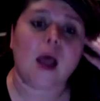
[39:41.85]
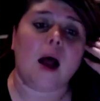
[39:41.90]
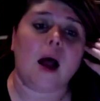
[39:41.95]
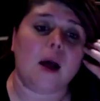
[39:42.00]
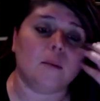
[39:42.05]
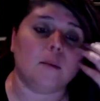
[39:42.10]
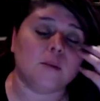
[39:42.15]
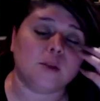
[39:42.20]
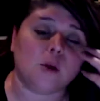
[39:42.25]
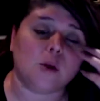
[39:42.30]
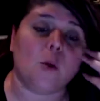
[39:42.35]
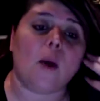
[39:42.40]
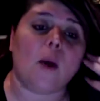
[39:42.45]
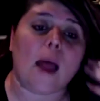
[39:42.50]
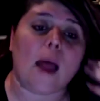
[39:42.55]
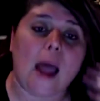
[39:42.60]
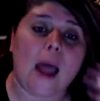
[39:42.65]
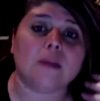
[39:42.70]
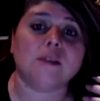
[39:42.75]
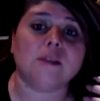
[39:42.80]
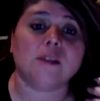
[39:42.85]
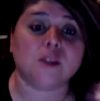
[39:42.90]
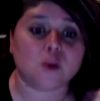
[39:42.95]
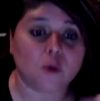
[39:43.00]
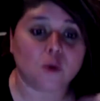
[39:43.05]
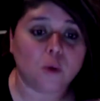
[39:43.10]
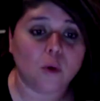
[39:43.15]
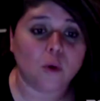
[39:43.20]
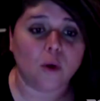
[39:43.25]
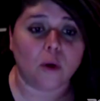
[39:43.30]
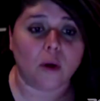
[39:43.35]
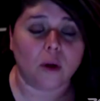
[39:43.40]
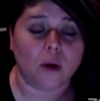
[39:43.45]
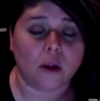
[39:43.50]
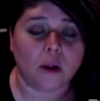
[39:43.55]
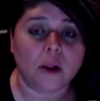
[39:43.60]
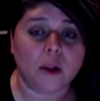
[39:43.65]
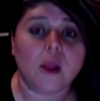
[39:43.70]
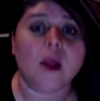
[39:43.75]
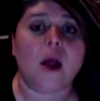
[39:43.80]
So at
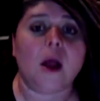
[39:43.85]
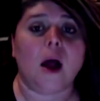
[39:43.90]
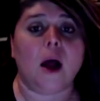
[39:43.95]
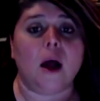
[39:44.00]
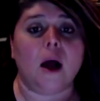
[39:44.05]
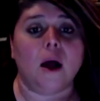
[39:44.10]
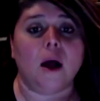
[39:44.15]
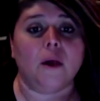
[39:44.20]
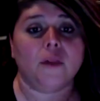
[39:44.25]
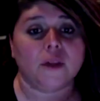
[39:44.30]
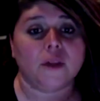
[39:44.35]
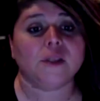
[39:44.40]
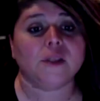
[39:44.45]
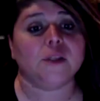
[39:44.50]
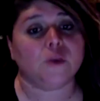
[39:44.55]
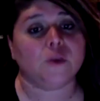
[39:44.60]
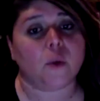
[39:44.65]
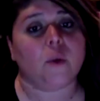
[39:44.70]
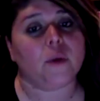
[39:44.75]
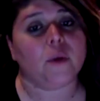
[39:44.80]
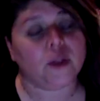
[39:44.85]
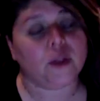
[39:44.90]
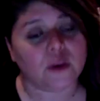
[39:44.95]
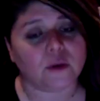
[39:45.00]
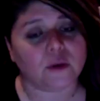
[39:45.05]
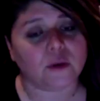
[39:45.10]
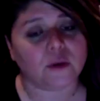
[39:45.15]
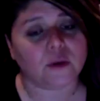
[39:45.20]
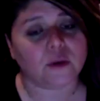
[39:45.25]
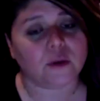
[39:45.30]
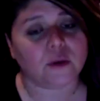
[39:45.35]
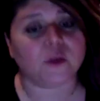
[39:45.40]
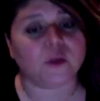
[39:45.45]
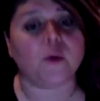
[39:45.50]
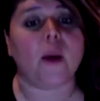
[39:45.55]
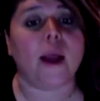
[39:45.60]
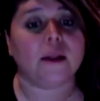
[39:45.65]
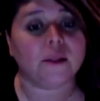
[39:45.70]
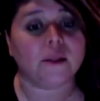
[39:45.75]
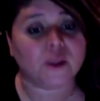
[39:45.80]
school, this is what we do.
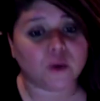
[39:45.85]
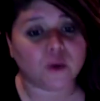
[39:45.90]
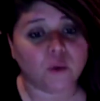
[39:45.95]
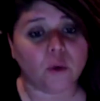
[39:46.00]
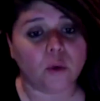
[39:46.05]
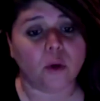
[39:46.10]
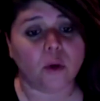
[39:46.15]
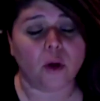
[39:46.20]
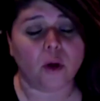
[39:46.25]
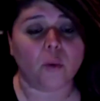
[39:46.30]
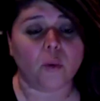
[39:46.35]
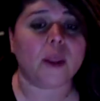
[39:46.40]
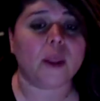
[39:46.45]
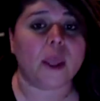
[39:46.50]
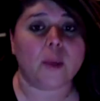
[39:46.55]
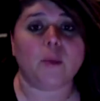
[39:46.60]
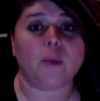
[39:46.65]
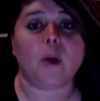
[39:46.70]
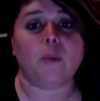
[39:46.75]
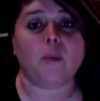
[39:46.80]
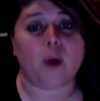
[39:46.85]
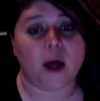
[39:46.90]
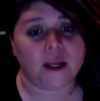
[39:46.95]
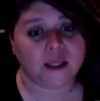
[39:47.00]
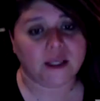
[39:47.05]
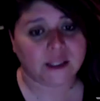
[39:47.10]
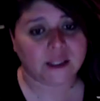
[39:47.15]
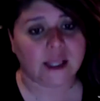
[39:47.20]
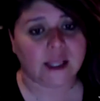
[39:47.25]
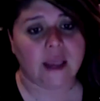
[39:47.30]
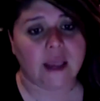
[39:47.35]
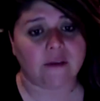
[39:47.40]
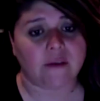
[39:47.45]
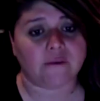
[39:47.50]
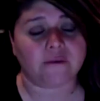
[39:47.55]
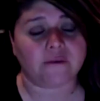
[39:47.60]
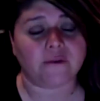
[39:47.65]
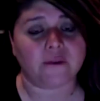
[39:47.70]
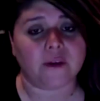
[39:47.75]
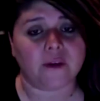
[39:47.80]
So at school, we keep our bodies safe.
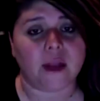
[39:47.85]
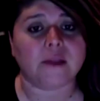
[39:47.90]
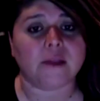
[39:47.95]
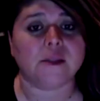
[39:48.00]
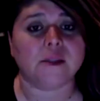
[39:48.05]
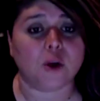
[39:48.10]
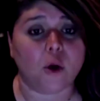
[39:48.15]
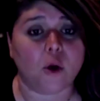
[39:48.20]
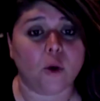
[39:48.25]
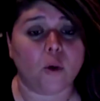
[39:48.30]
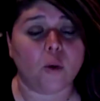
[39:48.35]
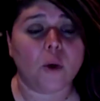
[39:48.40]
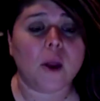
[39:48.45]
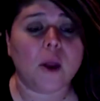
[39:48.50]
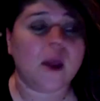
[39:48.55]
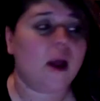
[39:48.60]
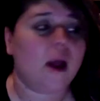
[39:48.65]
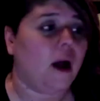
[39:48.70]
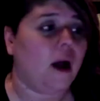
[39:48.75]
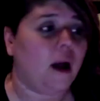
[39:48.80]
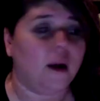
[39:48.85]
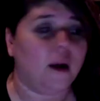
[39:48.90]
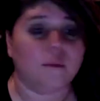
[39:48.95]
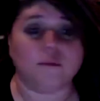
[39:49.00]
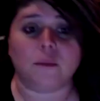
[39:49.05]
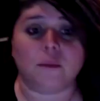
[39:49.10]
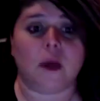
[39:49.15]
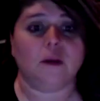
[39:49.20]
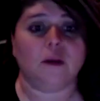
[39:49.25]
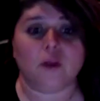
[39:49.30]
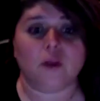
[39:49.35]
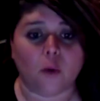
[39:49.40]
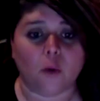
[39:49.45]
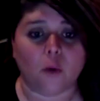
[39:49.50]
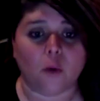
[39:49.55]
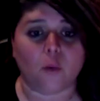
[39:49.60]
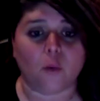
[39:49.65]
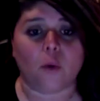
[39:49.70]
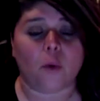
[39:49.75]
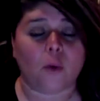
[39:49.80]
And so, I don't know,
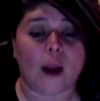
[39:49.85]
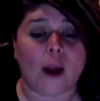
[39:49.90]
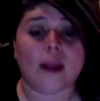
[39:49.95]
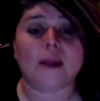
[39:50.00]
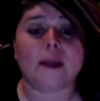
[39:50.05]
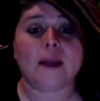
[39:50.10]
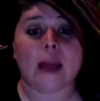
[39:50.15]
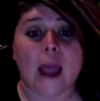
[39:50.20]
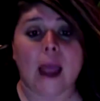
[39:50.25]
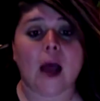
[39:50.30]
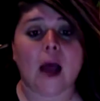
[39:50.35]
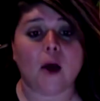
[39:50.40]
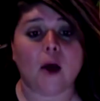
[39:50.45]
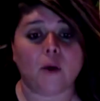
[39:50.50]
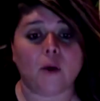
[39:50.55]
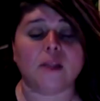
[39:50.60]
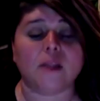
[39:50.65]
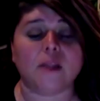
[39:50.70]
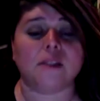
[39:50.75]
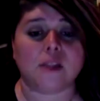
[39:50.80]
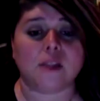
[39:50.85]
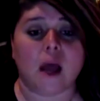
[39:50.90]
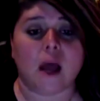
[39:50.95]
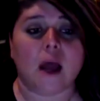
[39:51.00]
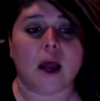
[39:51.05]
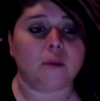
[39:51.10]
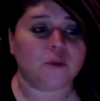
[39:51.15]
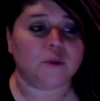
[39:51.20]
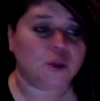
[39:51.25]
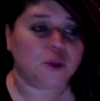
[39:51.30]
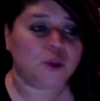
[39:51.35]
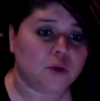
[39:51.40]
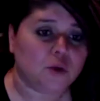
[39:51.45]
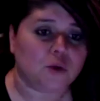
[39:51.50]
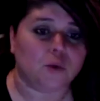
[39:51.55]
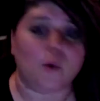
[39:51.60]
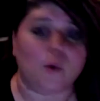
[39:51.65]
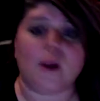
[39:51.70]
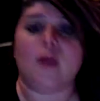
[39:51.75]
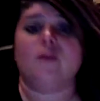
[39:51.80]
right now it's time to
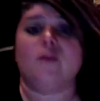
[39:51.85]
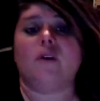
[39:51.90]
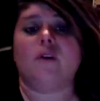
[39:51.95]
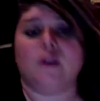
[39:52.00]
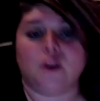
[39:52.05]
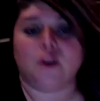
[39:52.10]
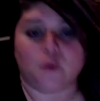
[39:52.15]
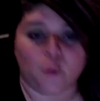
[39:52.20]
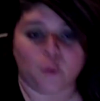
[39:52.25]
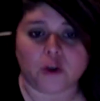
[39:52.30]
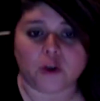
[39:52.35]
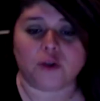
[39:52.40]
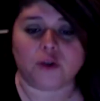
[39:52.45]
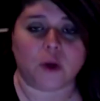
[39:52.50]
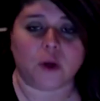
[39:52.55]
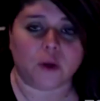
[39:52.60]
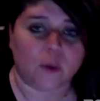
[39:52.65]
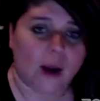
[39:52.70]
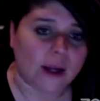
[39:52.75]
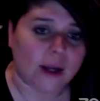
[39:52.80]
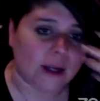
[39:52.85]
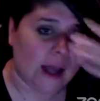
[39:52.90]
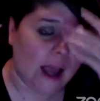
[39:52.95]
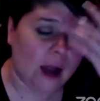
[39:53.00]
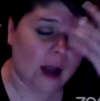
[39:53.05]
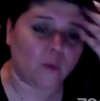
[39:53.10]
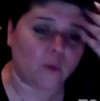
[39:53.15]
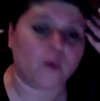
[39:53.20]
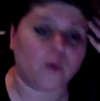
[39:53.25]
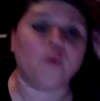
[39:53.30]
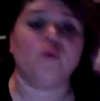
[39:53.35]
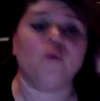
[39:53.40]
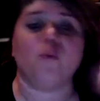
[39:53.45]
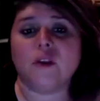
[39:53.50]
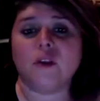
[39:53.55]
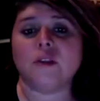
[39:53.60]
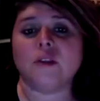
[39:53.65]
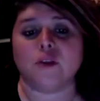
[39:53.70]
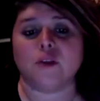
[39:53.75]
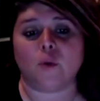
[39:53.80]
whatever we're doing right now.
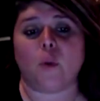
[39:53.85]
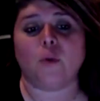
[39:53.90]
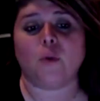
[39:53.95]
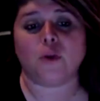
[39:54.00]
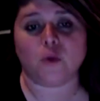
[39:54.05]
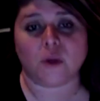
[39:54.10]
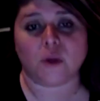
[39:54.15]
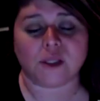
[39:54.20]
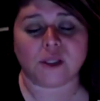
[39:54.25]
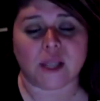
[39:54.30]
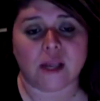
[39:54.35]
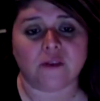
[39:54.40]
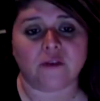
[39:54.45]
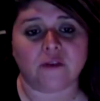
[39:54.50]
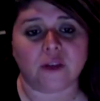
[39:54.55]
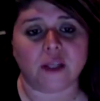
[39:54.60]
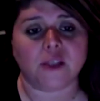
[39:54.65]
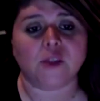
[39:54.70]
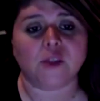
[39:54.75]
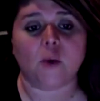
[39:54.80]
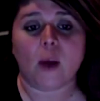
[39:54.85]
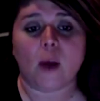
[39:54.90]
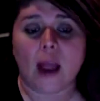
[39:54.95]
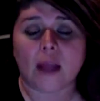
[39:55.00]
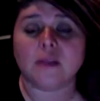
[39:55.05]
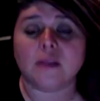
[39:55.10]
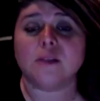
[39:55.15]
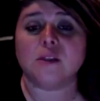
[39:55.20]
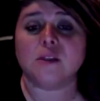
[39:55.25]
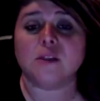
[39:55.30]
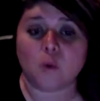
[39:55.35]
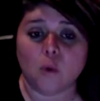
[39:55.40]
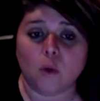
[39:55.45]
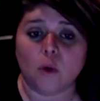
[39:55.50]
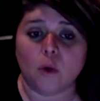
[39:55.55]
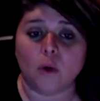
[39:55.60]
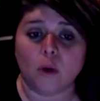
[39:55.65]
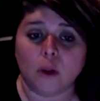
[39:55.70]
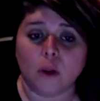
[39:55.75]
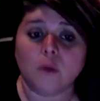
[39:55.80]
This is what we're doing safely. So at
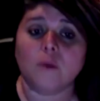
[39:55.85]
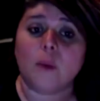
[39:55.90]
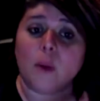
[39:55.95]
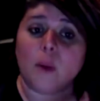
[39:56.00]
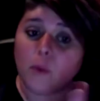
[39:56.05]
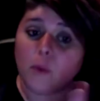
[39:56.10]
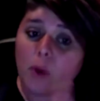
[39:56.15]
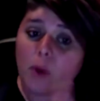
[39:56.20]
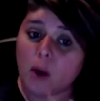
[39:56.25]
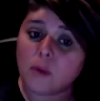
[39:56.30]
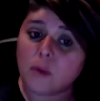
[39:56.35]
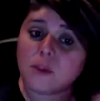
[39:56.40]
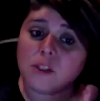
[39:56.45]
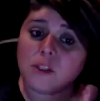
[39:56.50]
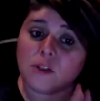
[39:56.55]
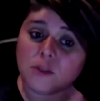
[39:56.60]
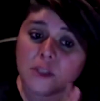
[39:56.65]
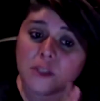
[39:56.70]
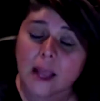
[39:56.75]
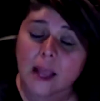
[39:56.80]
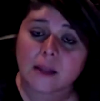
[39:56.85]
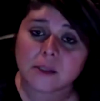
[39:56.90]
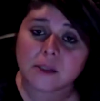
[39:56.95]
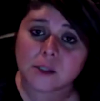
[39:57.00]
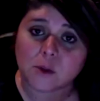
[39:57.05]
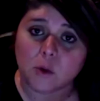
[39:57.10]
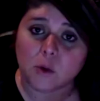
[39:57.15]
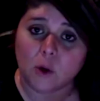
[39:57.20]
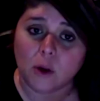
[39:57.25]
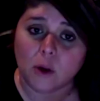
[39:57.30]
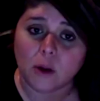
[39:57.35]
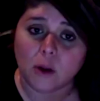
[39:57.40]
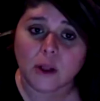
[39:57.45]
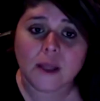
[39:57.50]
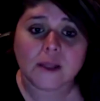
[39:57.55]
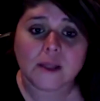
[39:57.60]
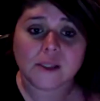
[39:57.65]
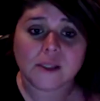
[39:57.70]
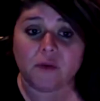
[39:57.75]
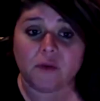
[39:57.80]
school, remember we always use the at school,
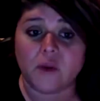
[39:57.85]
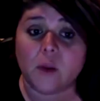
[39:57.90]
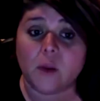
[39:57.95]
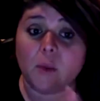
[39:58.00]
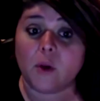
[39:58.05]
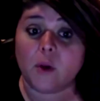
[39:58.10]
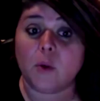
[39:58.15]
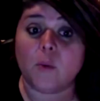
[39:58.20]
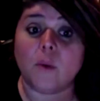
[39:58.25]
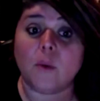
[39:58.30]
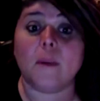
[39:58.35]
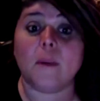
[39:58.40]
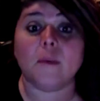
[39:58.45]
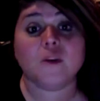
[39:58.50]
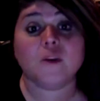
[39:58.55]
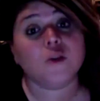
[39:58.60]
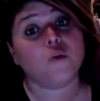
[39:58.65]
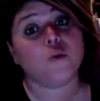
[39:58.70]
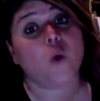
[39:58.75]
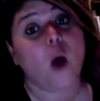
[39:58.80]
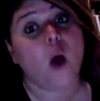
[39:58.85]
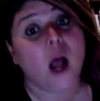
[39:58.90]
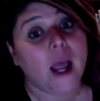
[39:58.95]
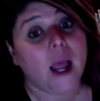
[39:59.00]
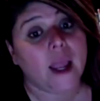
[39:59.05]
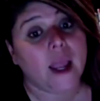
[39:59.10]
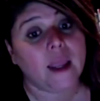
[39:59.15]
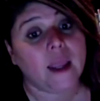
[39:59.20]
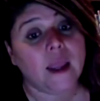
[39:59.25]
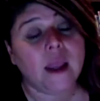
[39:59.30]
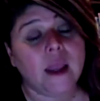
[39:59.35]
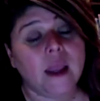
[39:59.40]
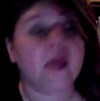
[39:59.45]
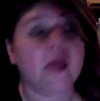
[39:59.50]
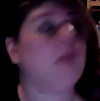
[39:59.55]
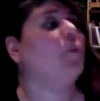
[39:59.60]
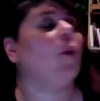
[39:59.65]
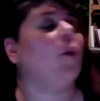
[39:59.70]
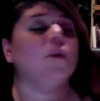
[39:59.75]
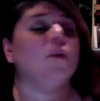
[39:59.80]
see if anybody remembers why,
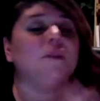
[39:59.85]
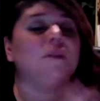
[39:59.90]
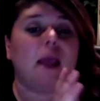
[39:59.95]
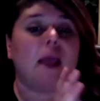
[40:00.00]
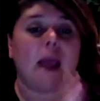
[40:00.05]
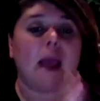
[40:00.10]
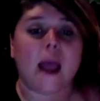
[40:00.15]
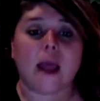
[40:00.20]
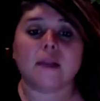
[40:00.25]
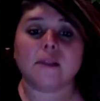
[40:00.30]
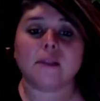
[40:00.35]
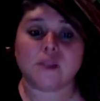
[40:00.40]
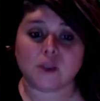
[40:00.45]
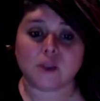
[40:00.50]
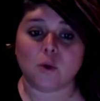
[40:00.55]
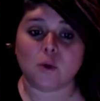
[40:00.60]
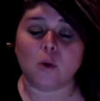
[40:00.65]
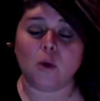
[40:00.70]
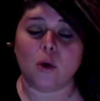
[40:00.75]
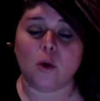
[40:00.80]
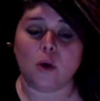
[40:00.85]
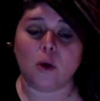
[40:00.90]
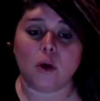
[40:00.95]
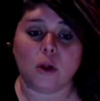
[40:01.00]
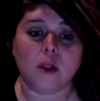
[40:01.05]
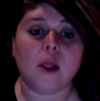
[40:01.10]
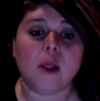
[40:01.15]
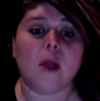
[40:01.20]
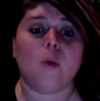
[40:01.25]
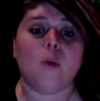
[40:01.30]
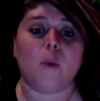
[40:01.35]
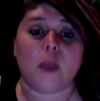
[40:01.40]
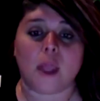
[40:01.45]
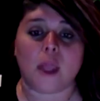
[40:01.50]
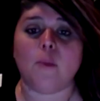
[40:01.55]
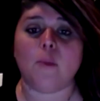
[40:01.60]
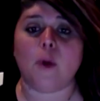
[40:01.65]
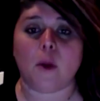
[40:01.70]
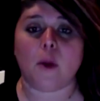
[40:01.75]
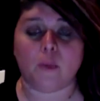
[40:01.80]
but we say at school, we
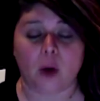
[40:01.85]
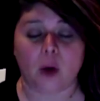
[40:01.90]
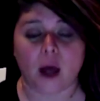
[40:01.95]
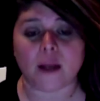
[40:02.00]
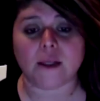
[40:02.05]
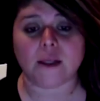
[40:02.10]
keep our bodies